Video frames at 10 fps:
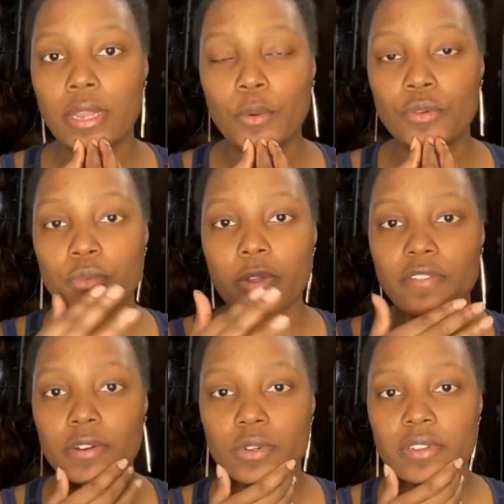like was one of my
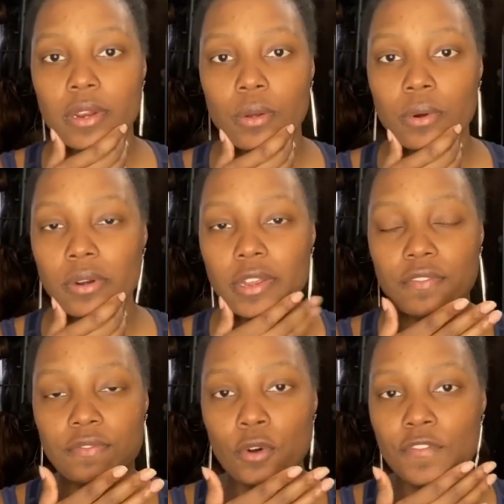first wigs that I ordered like
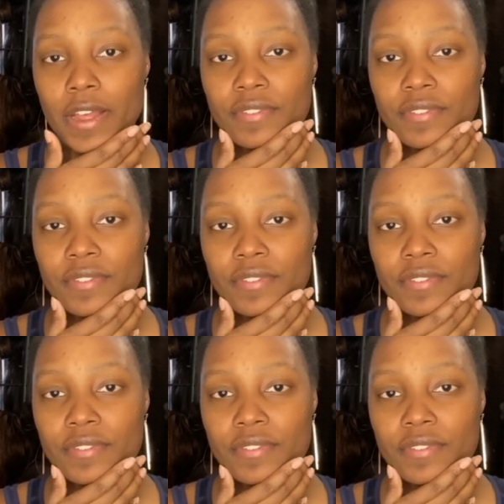4, 5,